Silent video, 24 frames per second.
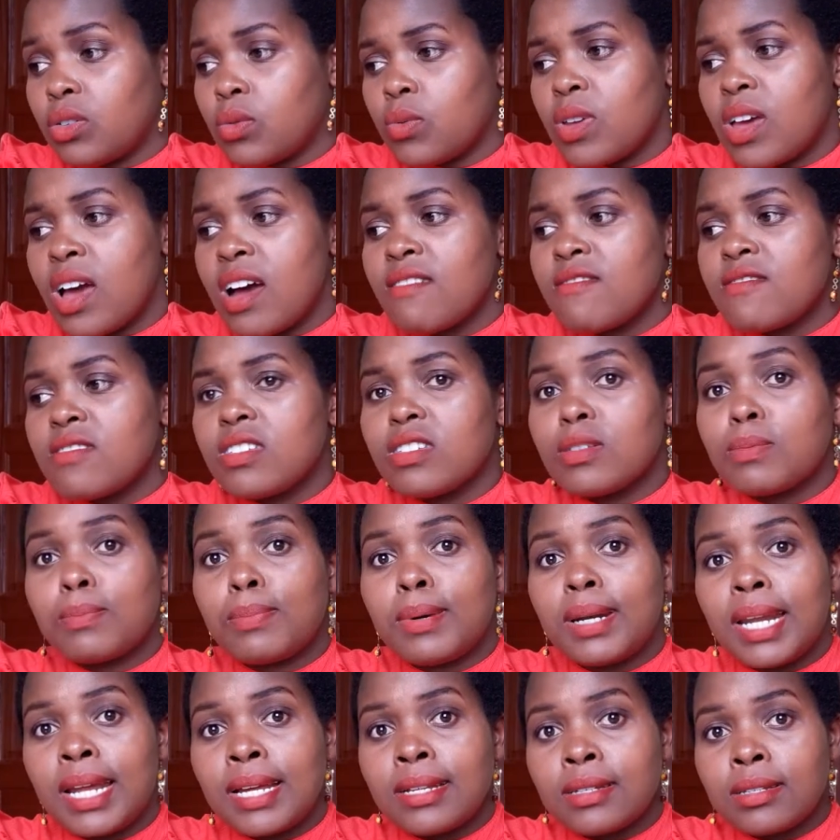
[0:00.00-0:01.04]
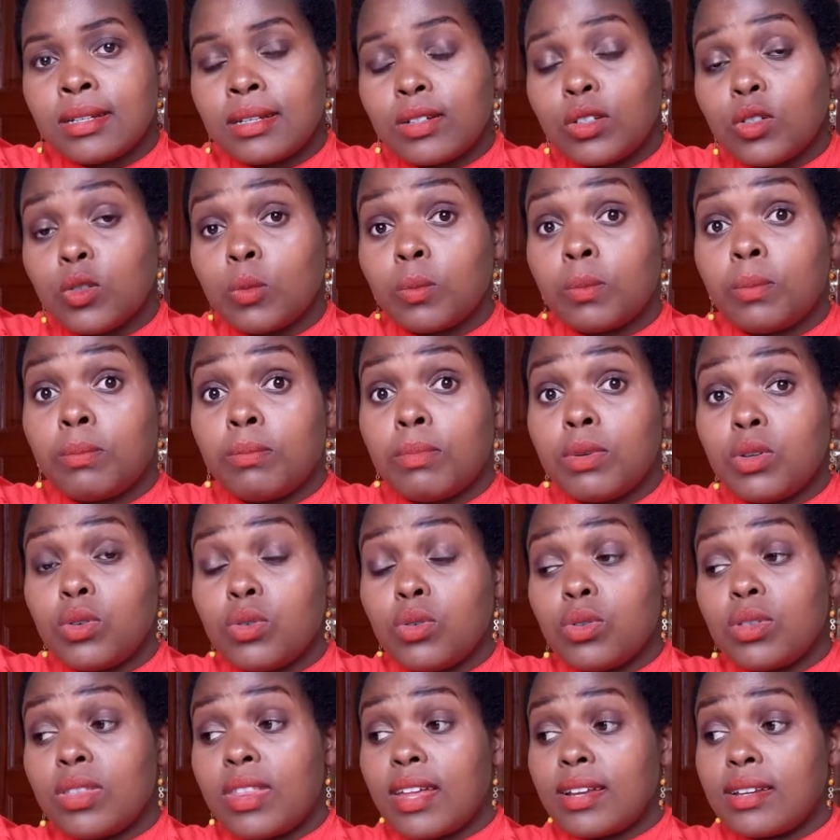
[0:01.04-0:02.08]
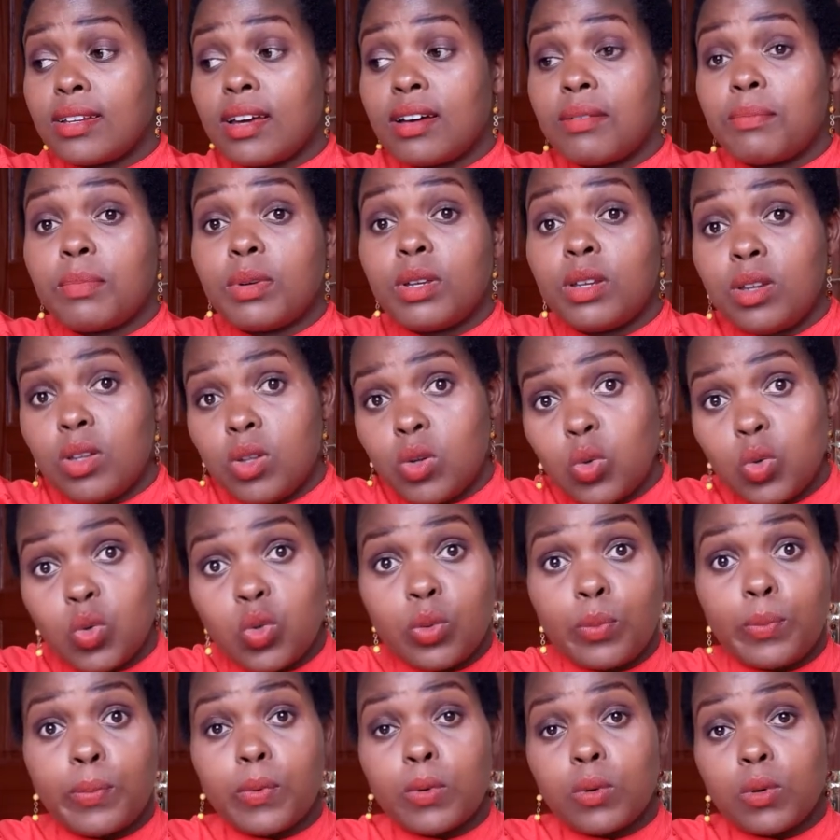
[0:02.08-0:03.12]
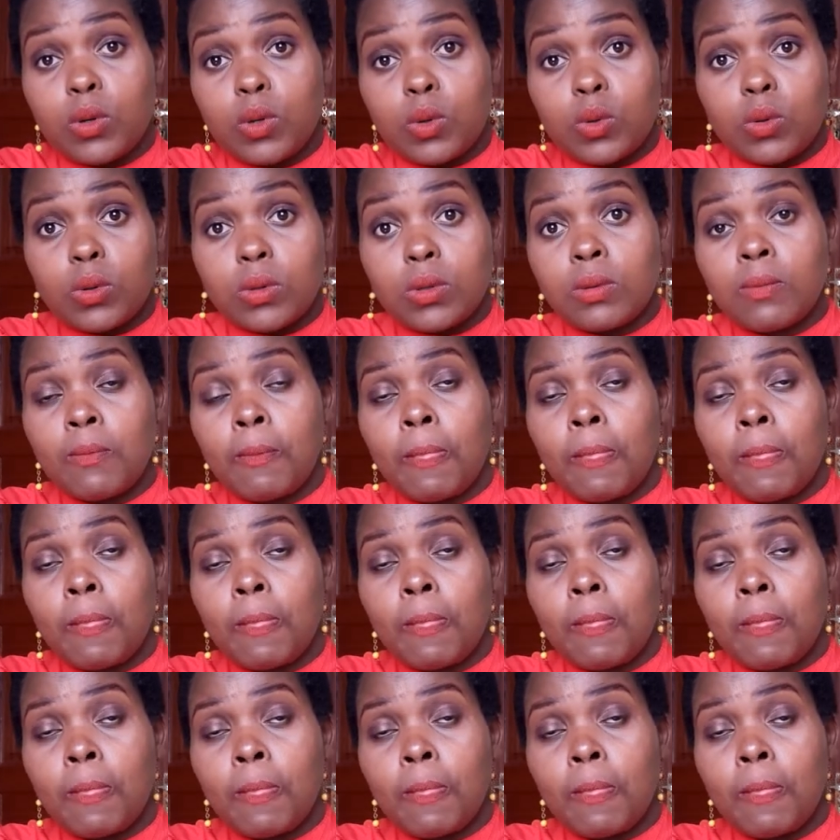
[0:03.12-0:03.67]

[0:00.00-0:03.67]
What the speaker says: We have these plants that that have been used to produce